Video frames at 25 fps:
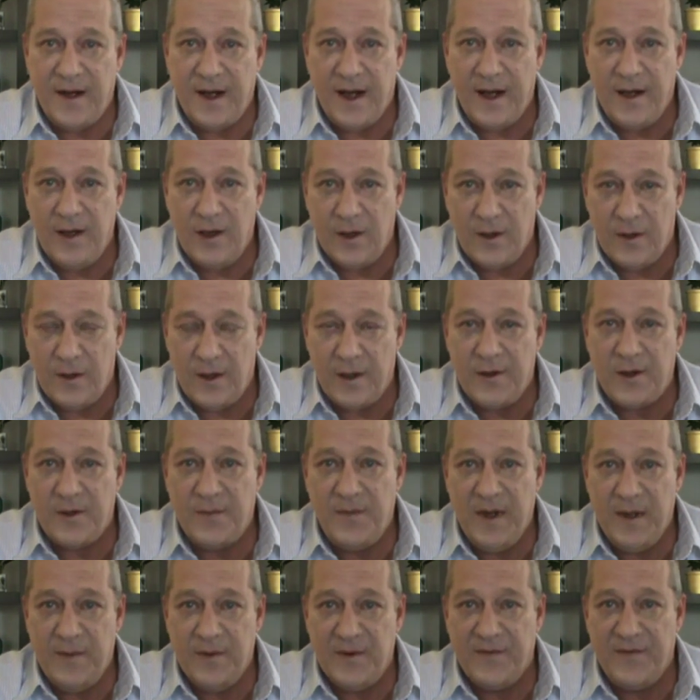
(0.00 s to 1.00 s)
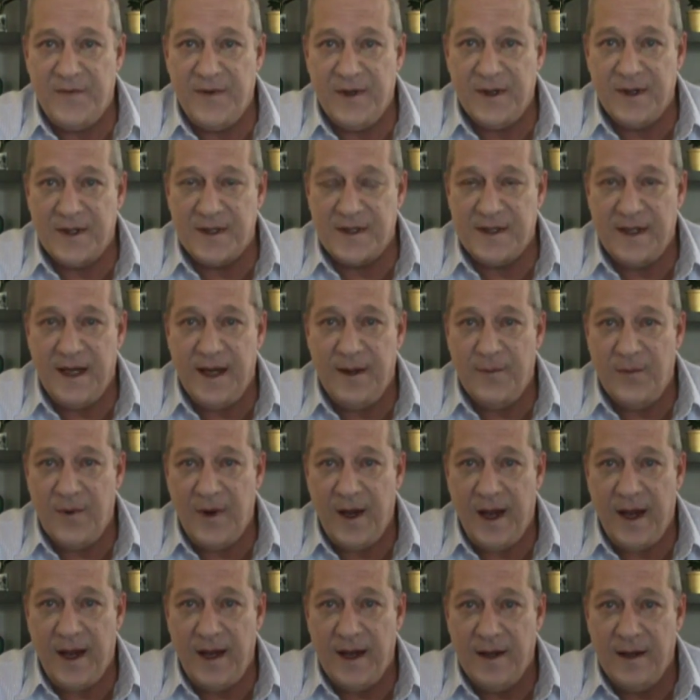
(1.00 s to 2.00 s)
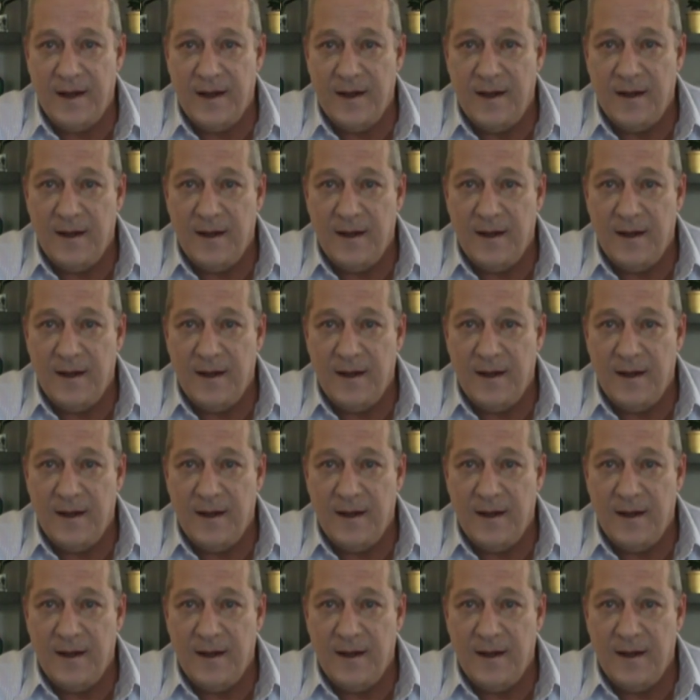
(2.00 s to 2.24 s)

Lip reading: and I know other people feel the same way.